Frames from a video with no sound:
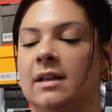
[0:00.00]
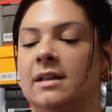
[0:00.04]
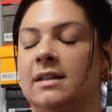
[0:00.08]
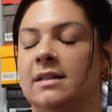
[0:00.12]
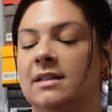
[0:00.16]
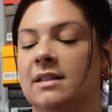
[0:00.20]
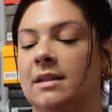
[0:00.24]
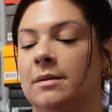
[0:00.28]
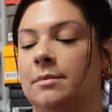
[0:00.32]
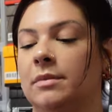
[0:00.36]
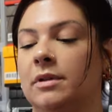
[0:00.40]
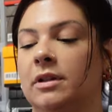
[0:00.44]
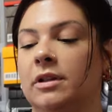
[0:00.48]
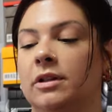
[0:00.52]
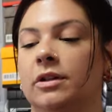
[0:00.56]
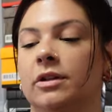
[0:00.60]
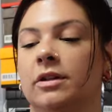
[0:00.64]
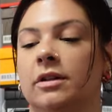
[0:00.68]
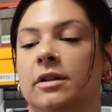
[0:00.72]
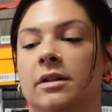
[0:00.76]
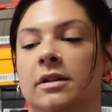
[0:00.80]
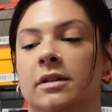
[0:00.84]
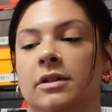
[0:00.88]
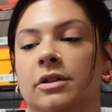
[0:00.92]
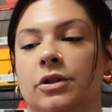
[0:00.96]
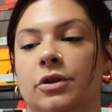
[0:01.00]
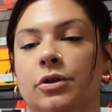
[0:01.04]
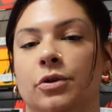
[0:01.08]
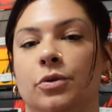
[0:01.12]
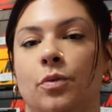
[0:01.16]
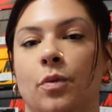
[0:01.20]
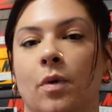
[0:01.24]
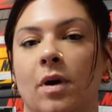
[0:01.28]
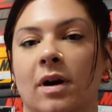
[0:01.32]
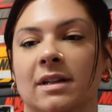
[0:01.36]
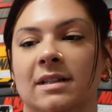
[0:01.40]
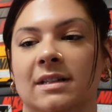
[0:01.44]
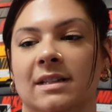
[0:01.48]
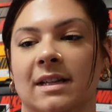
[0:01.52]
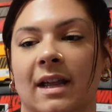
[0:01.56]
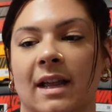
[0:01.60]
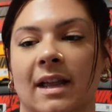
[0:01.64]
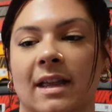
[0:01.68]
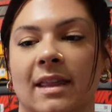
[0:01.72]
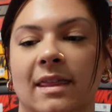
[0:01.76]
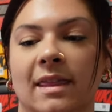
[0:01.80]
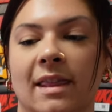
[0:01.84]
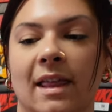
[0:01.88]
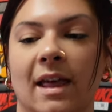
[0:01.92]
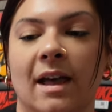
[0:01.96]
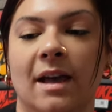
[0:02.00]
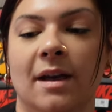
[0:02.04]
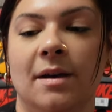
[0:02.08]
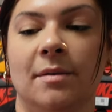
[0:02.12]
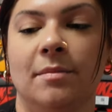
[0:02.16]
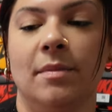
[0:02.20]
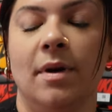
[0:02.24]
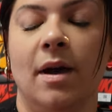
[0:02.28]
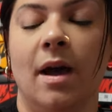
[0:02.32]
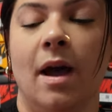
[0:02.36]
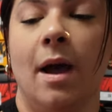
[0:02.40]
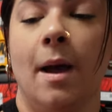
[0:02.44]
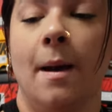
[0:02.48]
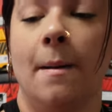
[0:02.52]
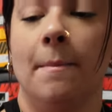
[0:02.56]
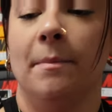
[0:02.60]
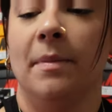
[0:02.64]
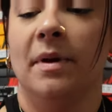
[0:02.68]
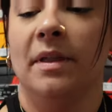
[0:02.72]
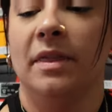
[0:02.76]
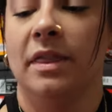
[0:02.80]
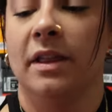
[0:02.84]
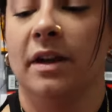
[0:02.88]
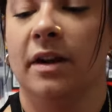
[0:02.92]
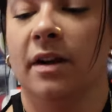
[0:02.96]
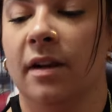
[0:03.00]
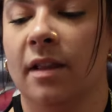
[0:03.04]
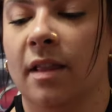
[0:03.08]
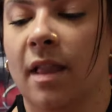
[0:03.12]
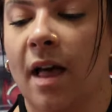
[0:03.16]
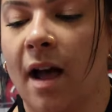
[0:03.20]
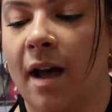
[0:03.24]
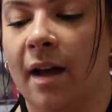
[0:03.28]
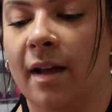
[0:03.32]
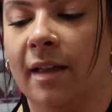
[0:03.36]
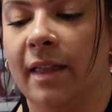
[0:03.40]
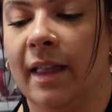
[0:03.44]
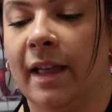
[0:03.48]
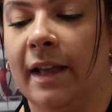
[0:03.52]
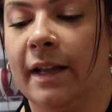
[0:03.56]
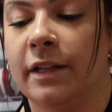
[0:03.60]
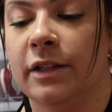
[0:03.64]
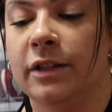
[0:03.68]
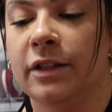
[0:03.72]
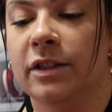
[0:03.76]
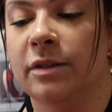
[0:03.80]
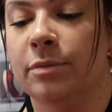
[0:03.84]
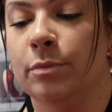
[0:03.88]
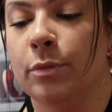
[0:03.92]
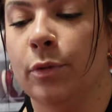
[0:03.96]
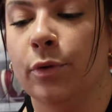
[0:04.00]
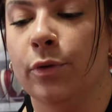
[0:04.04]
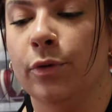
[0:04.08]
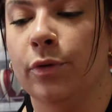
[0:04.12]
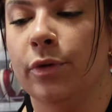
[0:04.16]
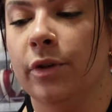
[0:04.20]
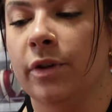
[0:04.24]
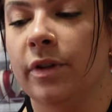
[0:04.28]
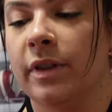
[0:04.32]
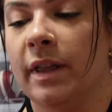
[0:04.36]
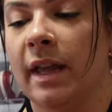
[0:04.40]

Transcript: similar to what's in them, but they're a lot like smoother.